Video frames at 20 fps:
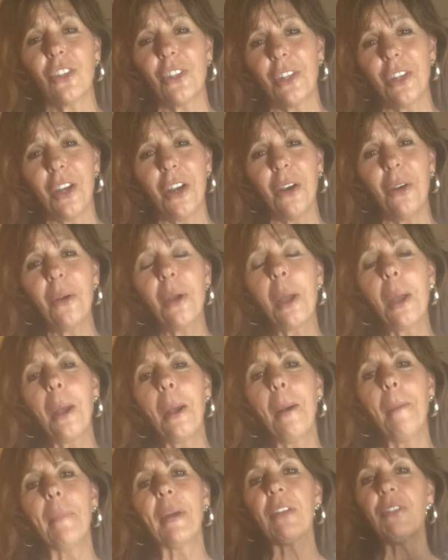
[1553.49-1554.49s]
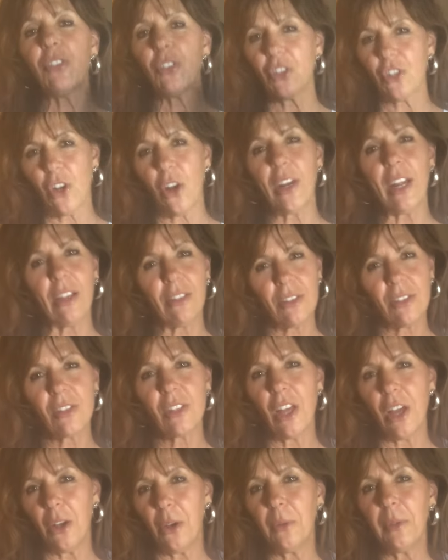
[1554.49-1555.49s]
you know. But if you start out
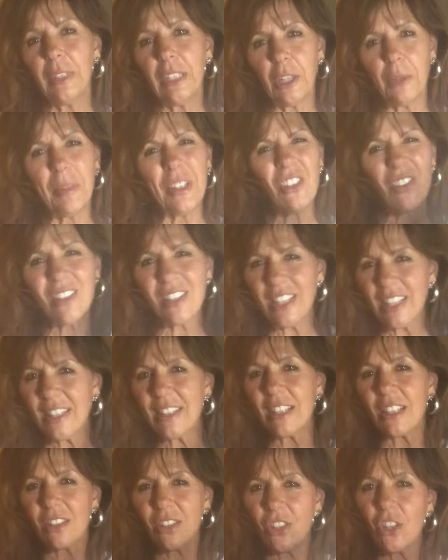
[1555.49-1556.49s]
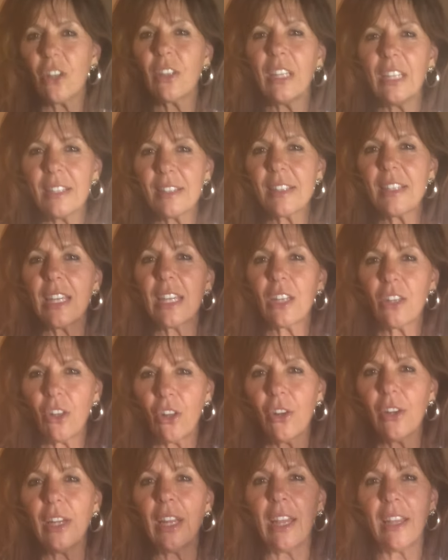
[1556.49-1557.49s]
slow a little bit, just listen, start listening and
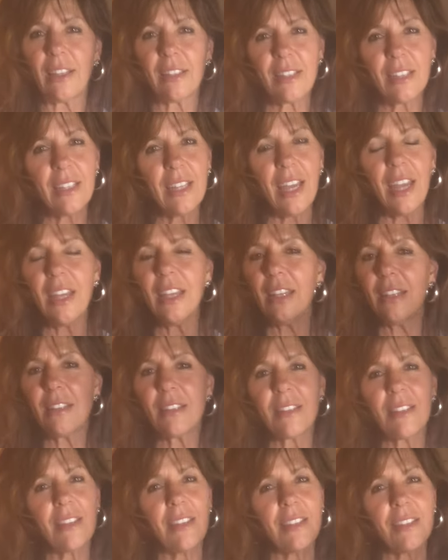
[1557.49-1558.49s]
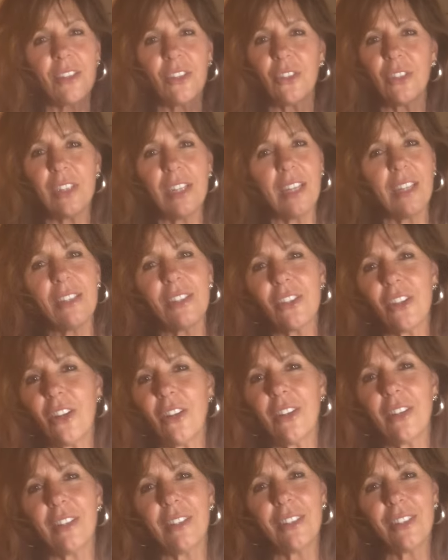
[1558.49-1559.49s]
learning. Today is, is a good day to
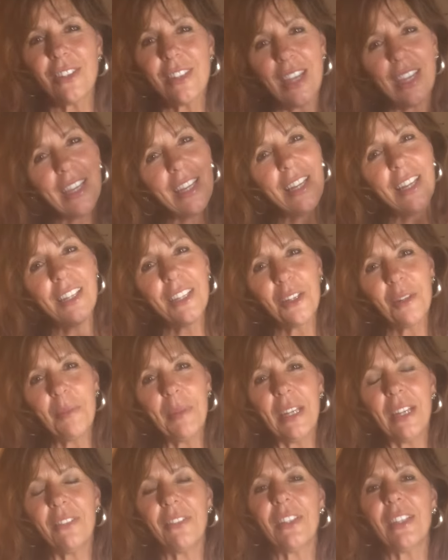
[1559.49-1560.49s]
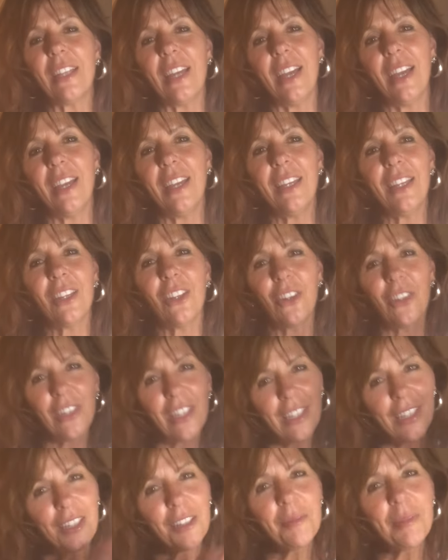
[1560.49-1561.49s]
start. Just take in a little bit every day and learn
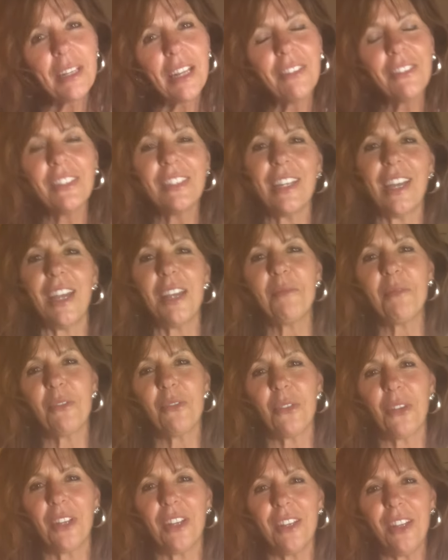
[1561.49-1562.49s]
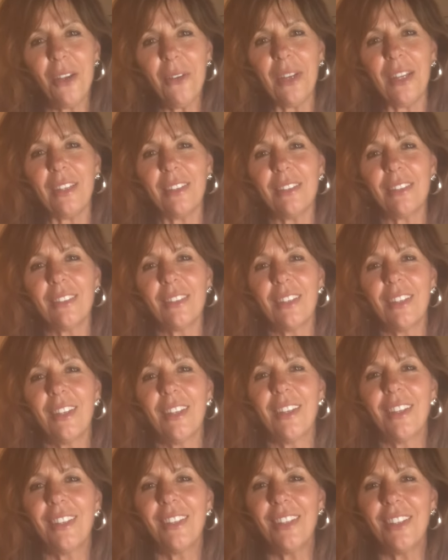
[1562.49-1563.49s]
a little bit every day before you know it.
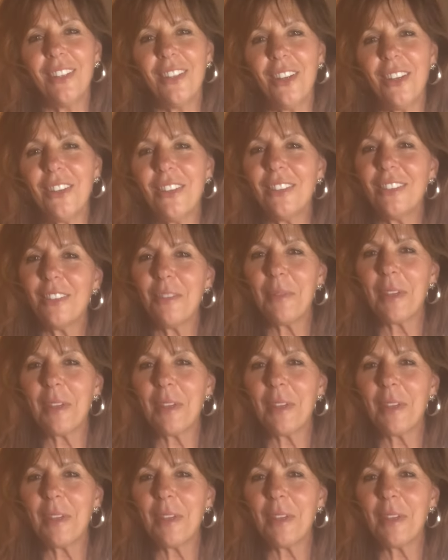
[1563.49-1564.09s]
You know, you